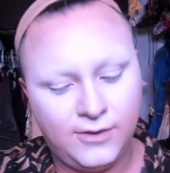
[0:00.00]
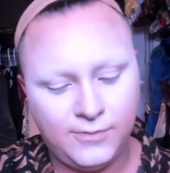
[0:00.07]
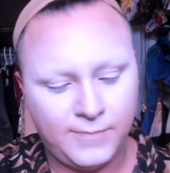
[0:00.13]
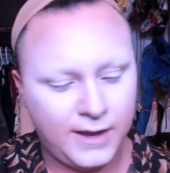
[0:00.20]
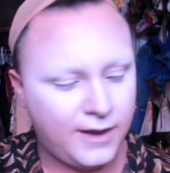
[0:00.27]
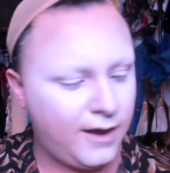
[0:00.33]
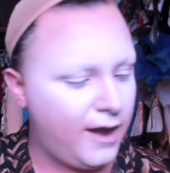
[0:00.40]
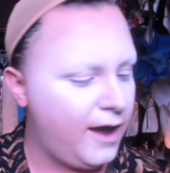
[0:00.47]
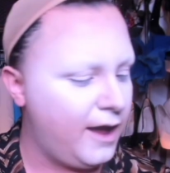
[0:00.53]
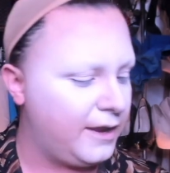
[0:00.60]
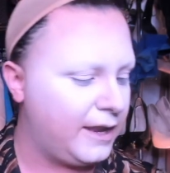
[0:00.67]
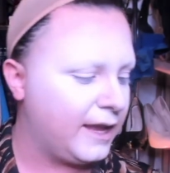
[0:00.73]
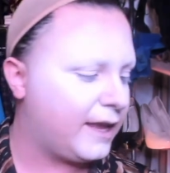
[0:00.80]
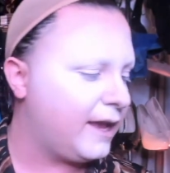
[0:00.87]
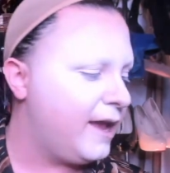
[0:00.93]
my God,
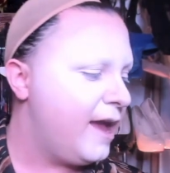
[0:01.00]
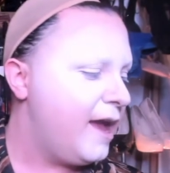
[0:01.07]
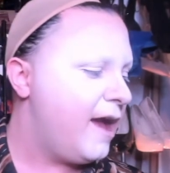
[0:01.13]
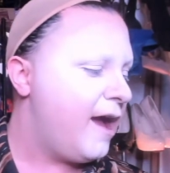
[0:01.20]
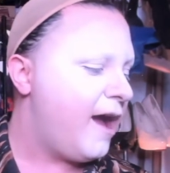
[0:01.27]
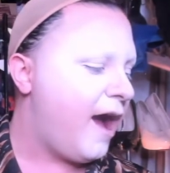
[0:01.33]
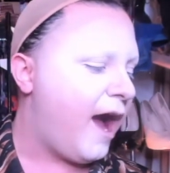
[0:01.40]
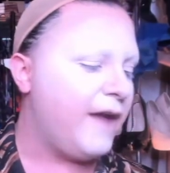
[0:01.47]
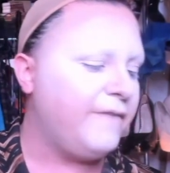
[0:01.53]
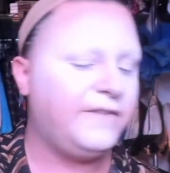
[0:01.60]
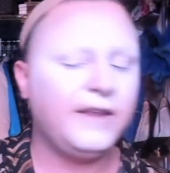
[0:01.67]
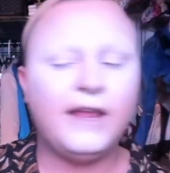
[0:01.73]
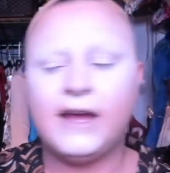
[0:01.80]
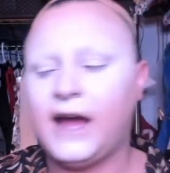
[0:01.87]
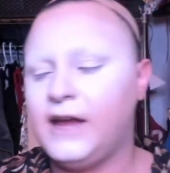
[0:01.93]
like I
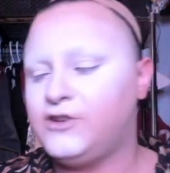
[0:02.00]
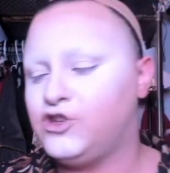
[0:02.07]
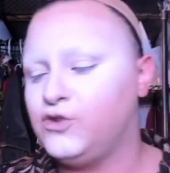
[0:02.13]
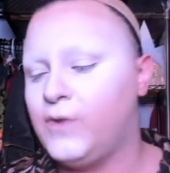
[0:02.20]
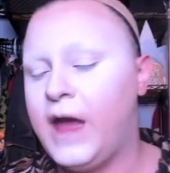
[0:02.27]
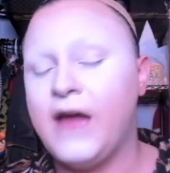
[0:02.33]
feel like I do